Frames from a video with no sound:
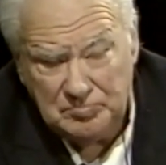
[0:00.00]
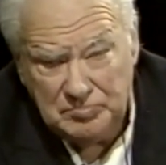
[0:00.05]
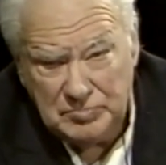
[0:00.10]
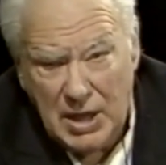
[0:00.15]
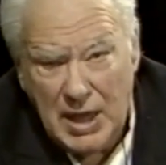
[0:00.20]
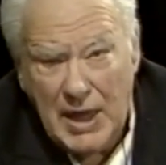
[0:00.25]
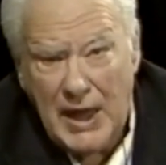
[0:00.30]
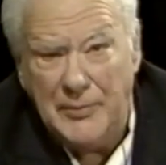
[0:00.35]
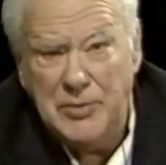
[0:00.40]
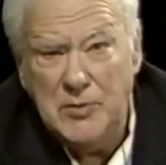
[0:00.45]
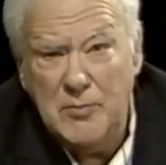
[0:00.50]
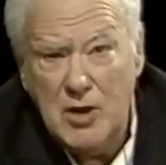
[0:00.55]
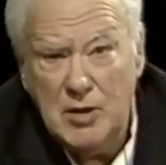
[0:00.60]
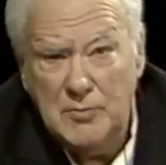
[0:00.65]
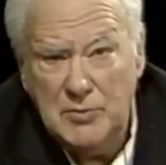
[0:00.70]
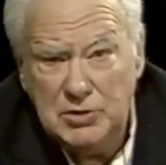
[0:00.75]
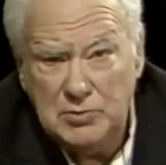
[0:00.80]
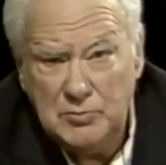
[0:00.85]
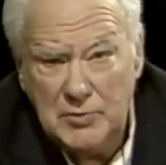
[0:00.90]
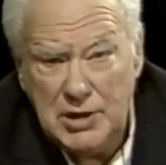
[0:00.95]
At the
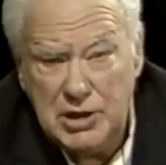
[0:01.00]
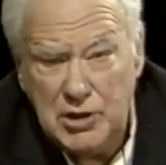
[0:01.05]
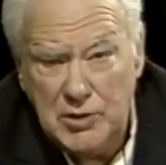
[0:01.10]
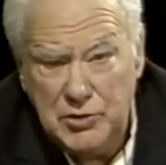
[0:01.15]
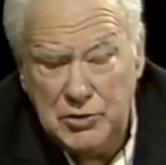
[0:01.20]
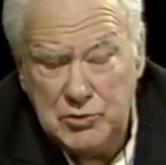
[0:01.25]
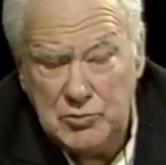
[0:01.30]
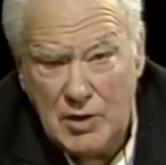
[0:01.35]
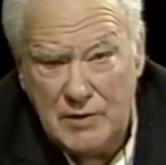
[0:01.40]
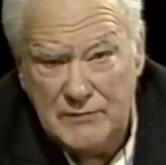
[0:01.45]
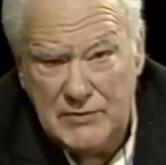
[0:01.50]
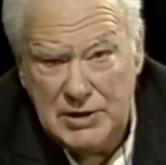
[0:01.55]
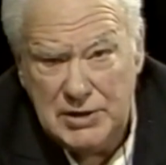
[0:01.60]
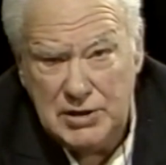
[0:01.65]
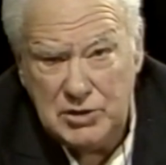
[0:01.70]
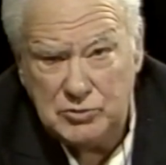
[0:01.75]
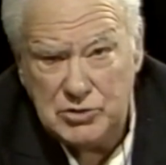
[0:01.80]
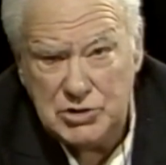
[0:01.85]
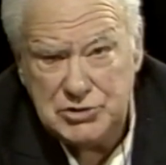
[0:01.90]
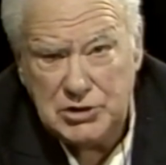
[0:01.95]
moment, we're going through a very
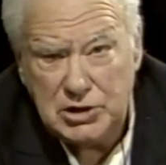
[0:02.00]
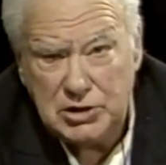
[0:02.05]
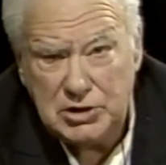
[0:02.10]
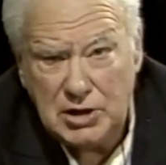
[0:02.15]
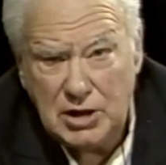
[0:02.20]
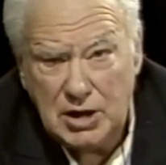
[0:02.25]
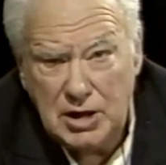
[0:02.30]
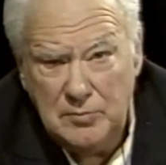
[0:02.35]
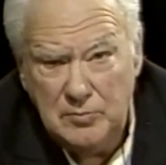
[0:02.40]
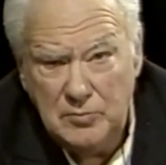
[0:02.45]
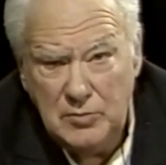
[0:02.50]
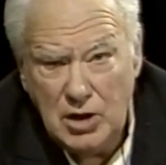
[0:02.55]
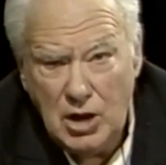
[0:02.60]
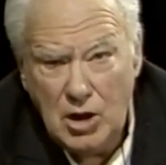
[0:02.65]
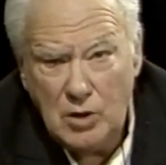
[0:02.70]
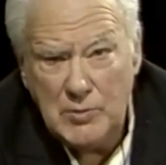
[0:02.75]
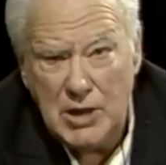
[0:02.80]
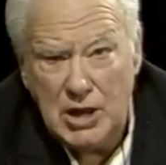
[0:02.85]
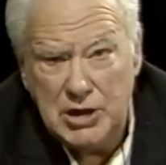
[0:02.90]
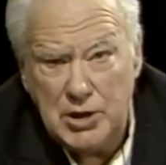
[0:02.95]
interesting time. We
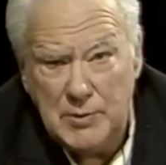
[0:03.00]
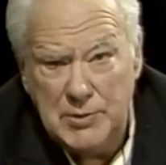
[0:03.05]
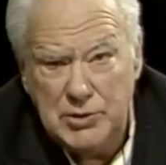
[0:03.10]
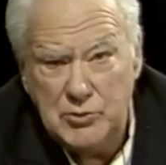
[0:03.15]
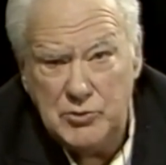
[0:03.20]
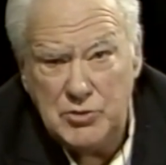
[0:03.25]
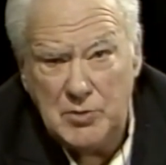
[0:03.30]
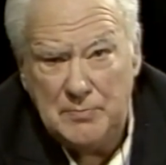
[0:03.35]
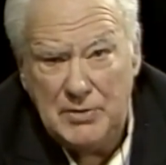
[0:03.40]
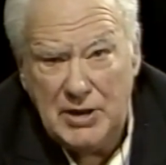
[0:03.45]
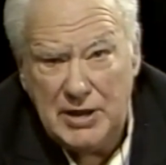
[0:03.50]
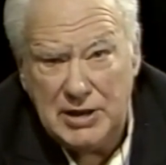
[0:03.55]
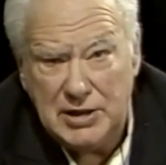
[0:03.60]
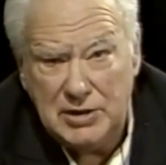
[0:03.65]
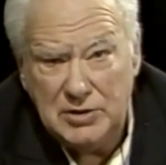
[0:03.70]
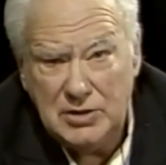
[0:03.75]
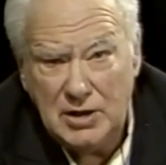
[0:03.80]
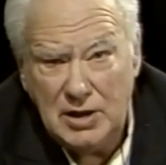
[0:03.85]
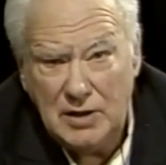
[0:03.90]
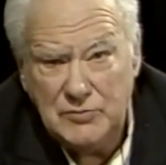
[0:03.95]
are going through the plane
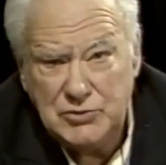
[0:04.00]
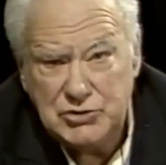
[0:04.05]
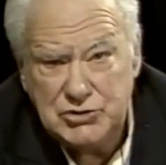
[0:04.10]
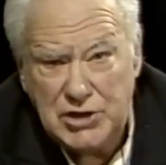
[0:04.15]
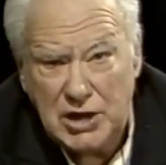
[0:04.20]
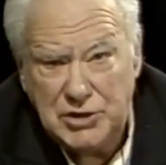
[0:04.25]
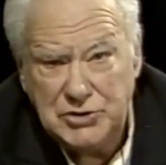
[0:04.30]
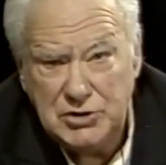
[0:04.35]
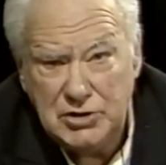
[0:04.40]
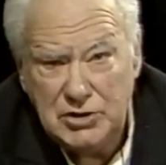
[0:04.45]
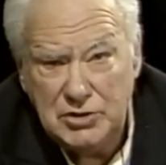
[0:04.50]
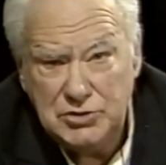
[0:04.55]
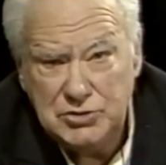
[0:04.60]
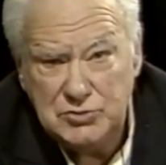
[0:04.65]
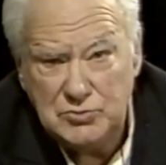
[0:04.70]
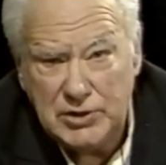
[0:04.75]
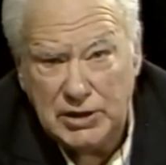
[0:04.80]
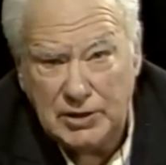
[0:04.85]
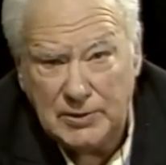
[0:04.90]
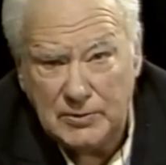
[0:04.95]
of Saturn's
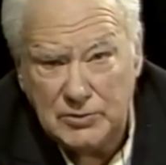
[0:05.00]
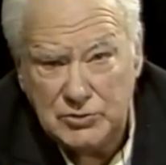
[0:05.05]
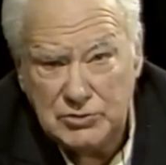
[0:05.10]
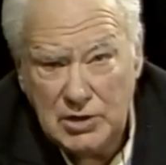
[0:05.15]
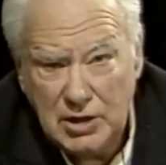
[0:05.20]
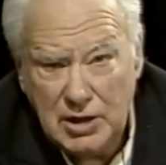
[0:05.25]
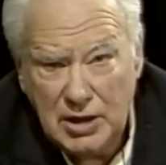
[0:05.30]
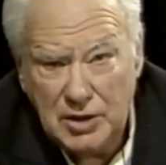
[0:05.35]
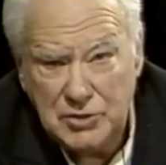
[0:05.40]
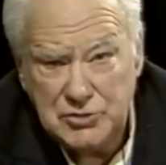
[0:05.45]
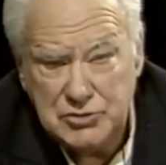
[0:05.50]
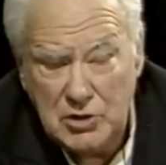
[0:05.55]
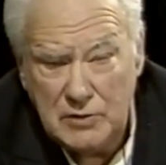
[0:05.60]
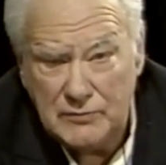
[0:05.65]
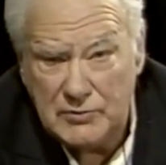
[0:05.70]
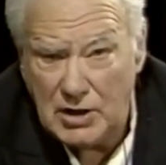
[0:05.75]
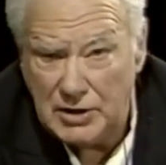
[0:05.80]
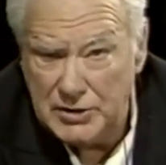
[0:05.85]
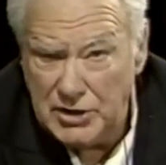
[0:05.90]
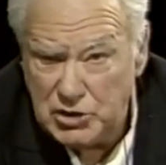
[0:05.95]
rings. And so for
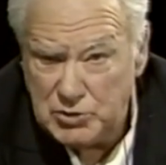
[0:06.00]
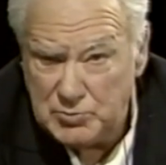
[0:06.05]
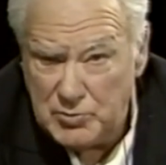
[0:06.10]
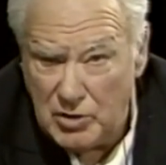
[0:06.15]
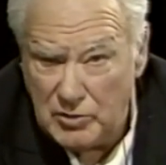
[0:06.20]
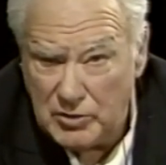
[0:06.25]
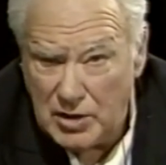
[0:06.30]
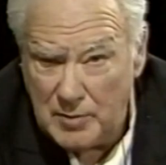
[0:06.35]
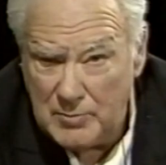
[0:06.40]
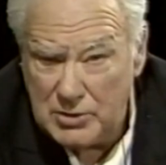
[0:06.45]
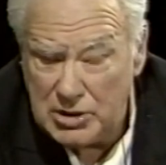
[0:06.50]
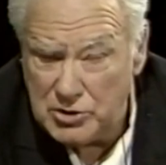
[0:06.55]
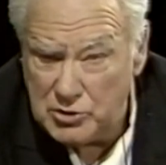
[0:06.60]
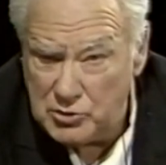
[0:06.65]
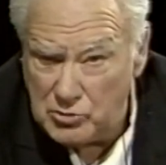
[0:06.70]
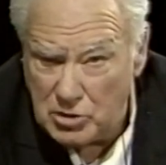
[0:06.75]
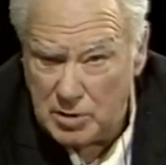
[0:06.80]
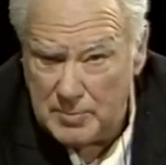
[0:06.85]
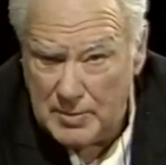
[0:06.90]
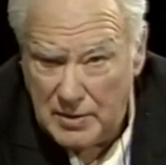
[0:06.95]
our next program, we're going to talk
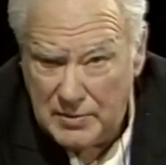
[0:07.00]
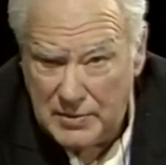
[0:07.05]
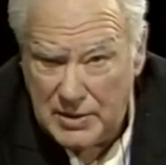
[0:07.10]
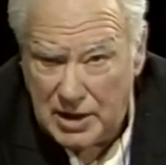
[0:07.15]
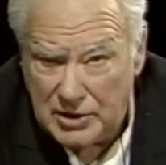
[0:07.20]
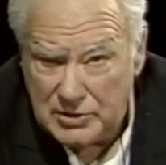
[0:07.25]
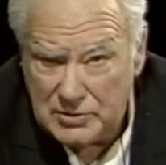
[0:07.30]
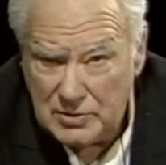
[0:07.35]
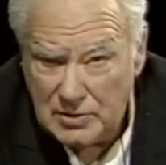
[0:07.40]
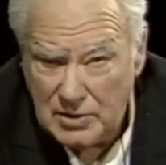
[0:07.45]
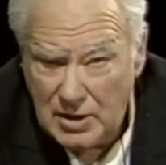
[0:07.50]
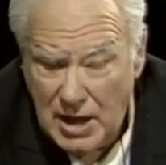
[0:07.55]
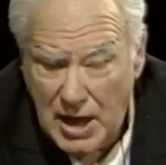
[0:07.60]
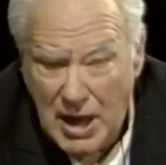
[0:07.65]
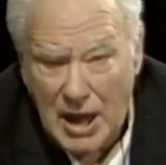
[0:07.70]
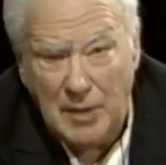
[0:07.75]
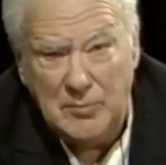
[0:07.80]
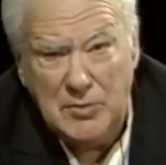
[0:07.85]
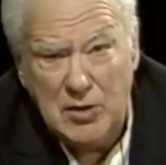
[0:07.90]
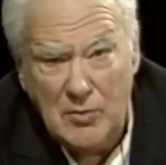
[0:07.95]
about that. And
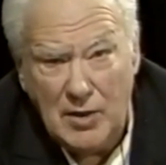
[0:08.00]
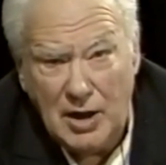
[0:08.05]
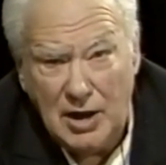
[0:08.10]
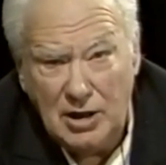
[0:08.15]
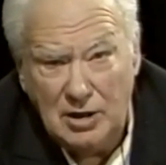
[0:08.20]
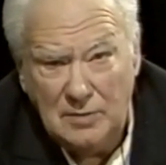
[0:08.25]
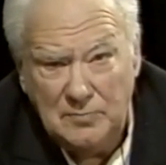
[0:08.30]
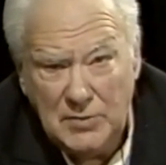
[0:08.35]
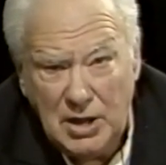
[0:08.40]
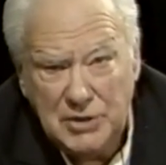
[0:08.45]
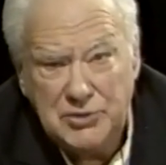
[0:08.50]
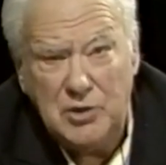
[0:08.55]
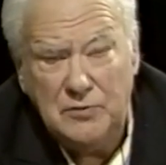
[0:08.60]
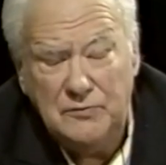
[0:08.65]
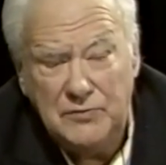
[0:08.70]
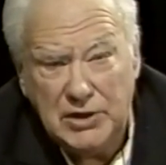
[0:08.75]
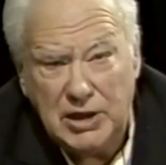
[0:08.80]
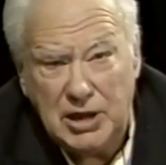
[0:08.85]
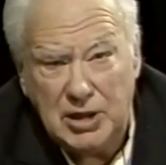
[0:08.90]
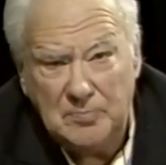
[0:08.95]
meanwhile, don't
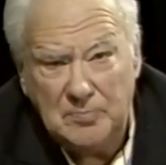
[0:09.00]
forget,